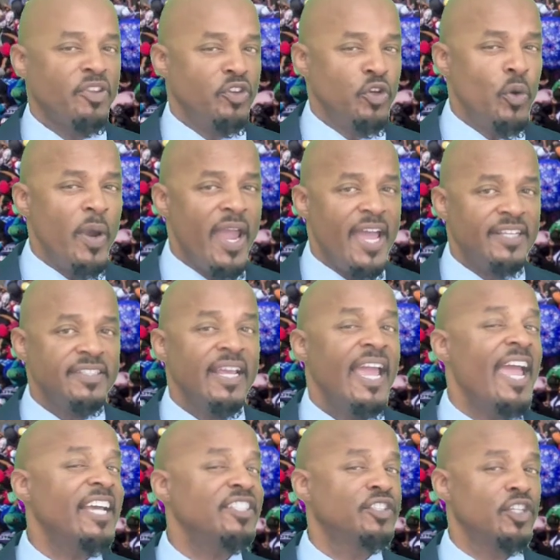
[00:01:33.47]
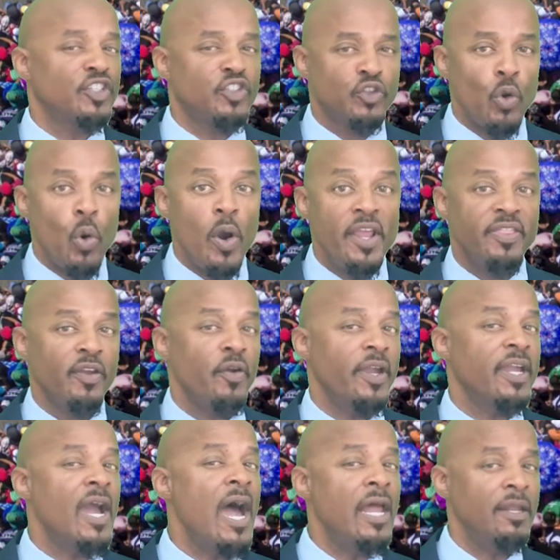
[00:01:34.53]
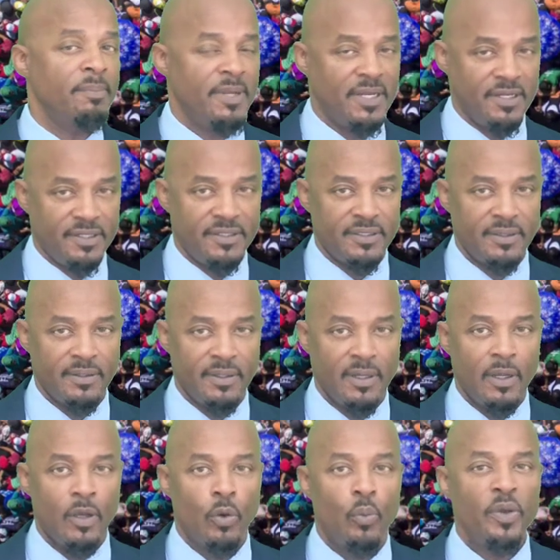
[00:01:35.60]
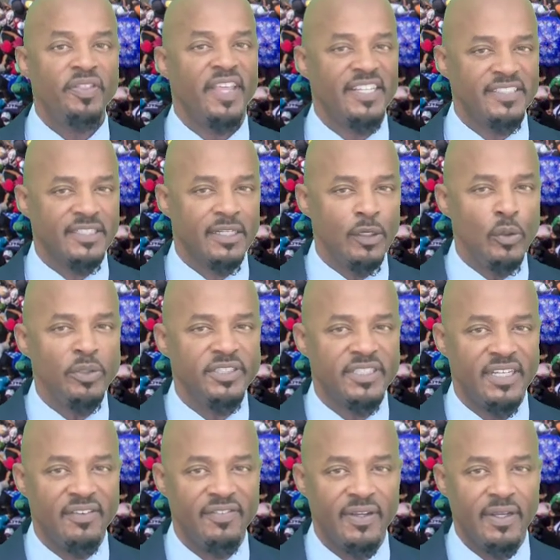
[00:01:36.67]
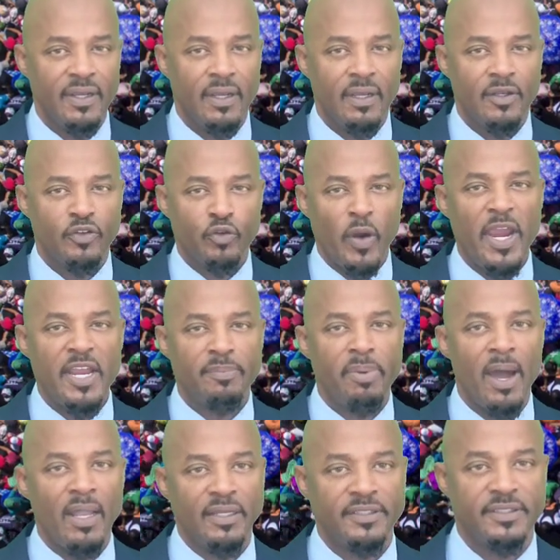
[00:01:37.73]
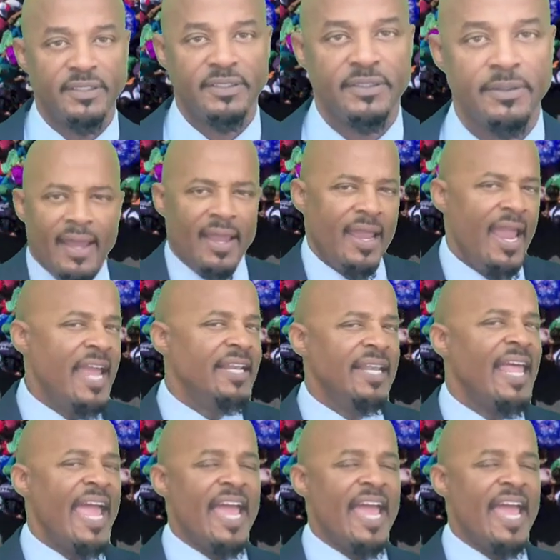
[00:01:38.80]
that the U.S. has destroyed their economies with exclusive trade policies. And